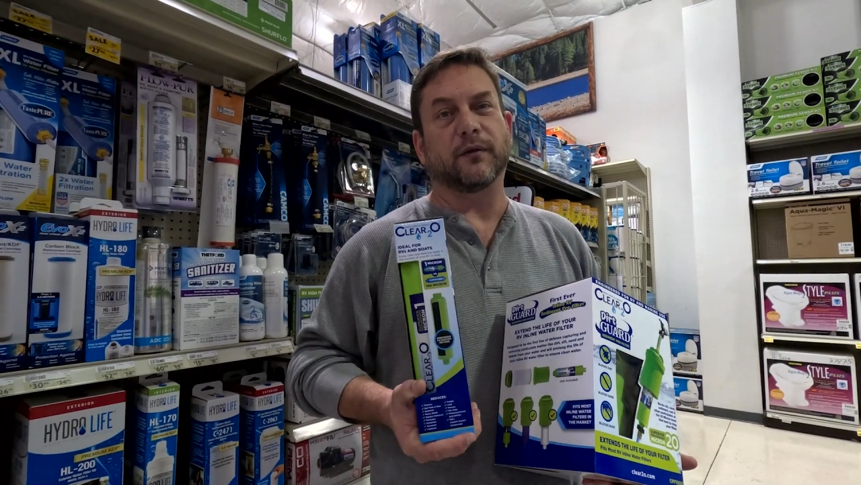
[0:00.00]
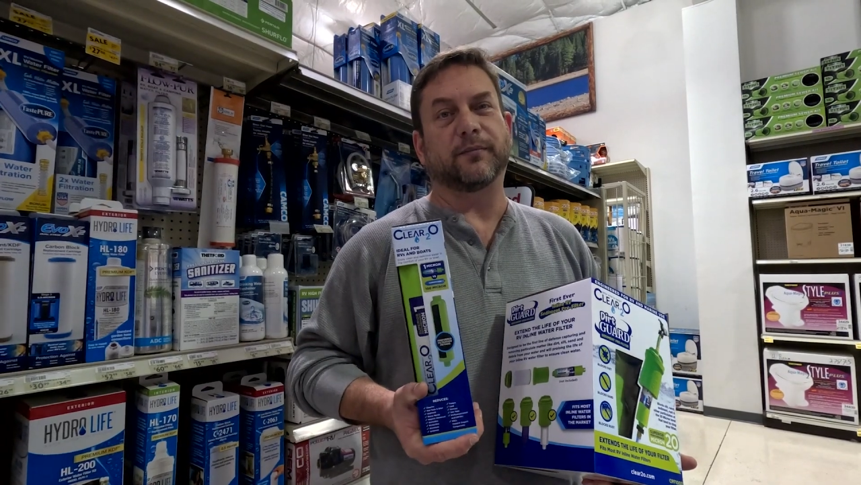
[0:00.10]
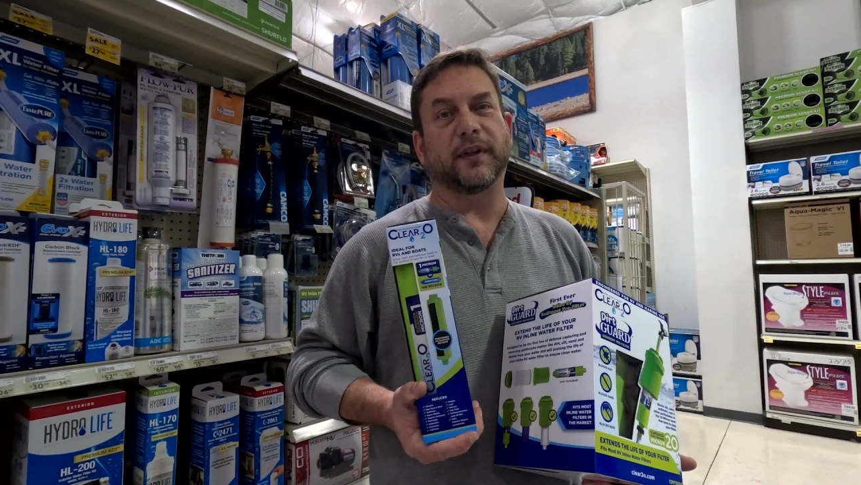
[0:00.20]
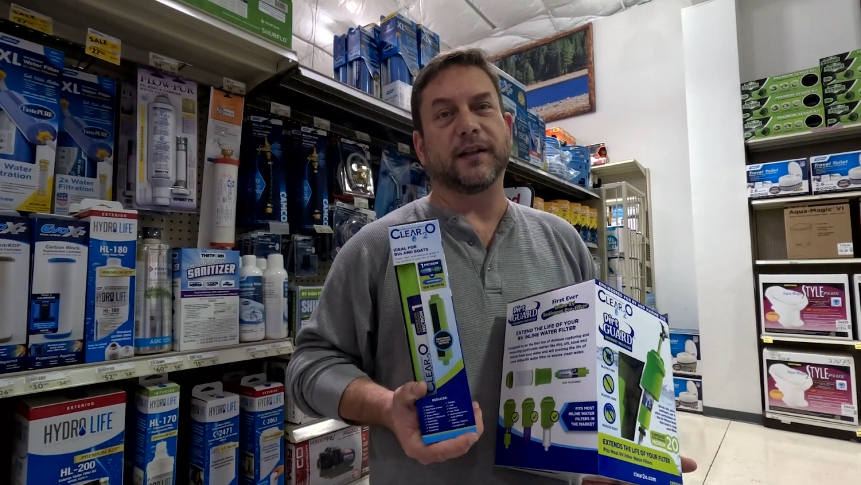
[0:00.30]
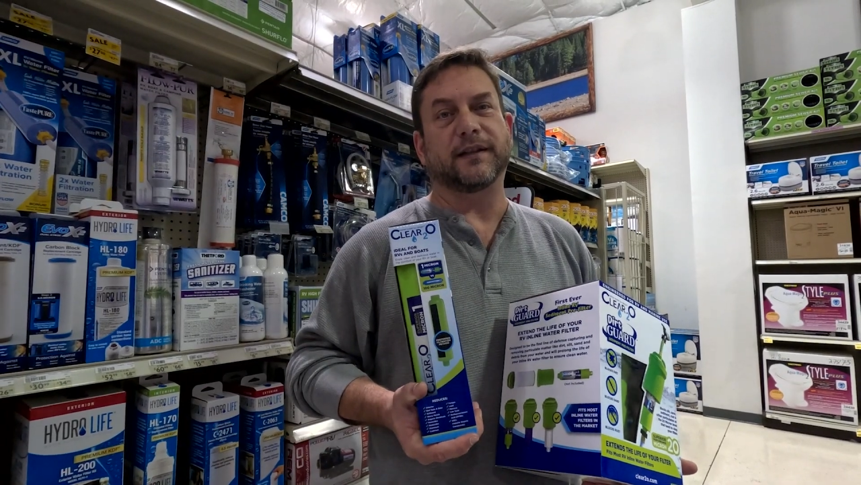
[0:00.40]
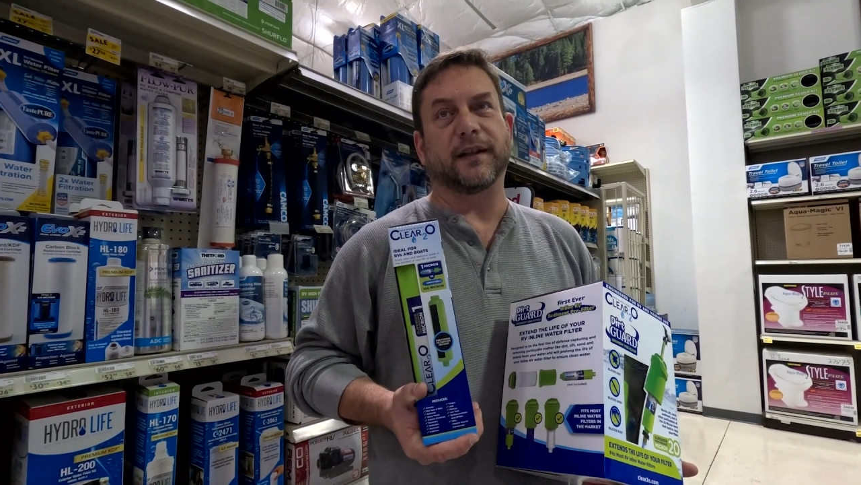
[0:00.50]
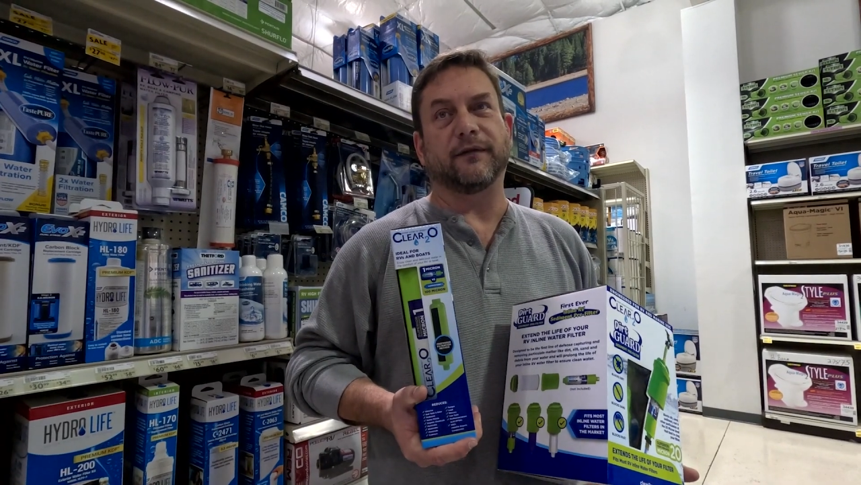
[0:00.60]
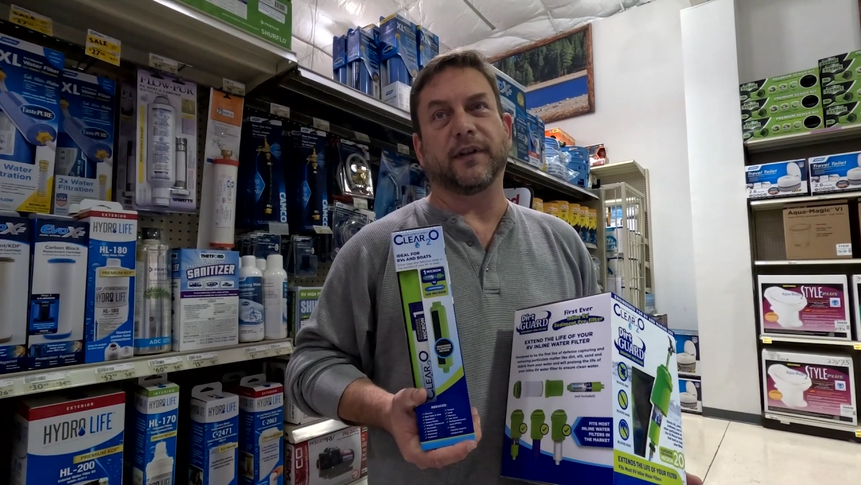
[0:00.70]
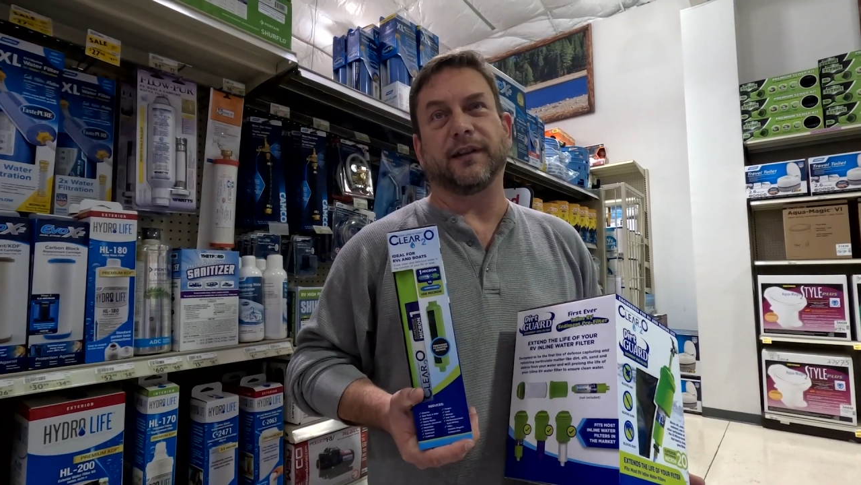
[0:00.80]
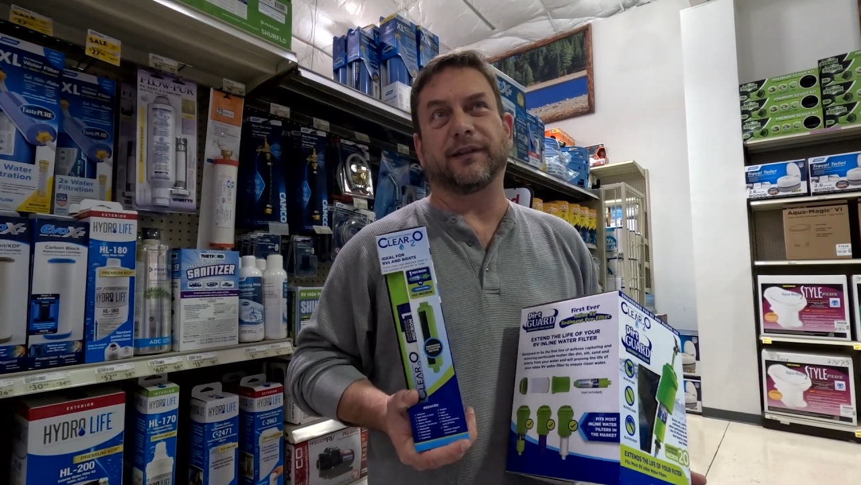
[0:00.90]
replace
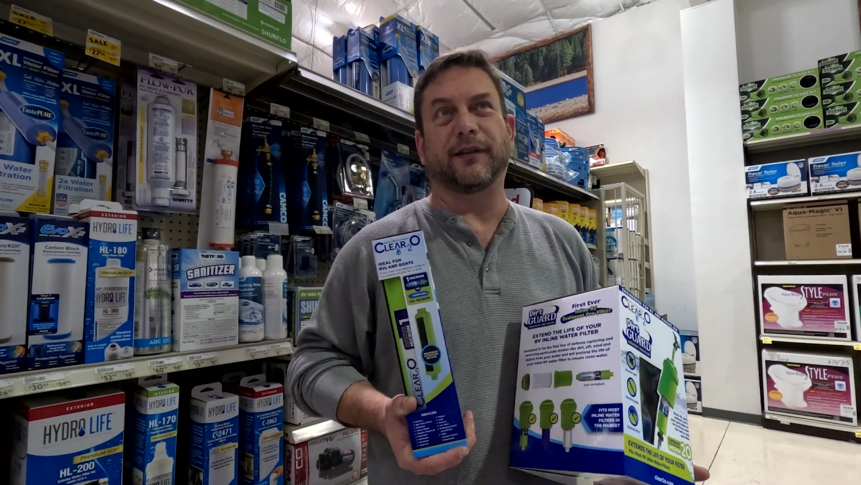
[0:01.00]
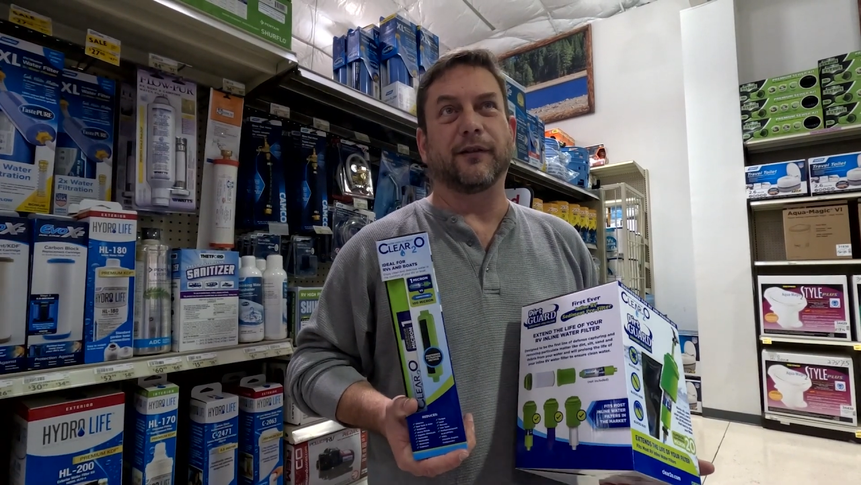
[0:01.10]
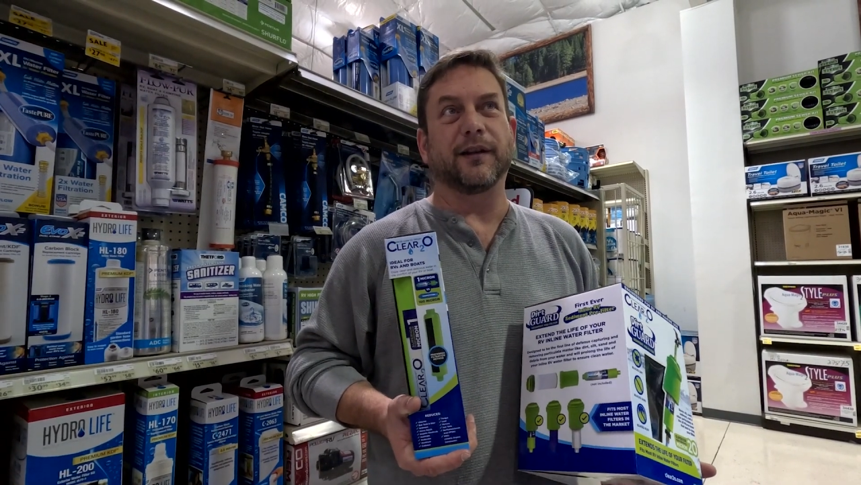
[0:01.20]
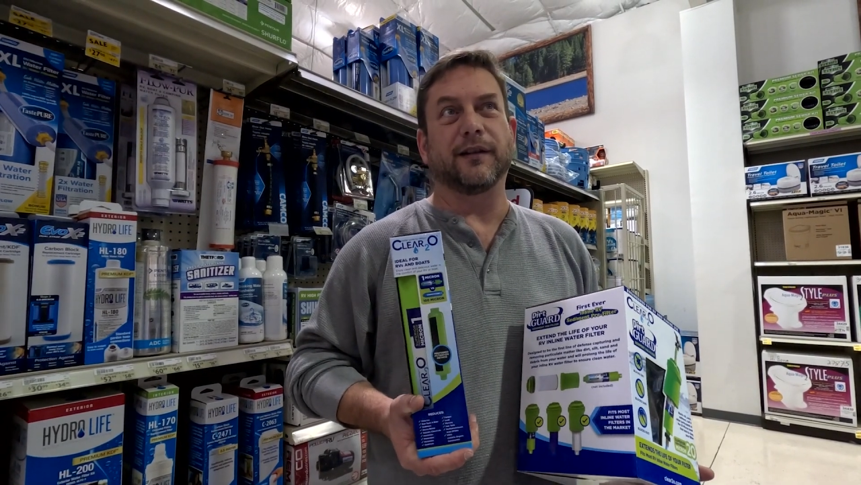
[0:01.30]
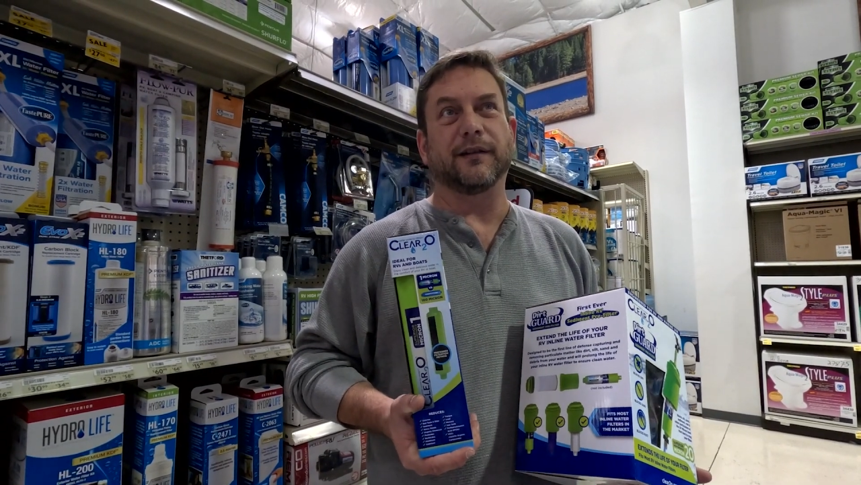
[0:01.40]
every thirty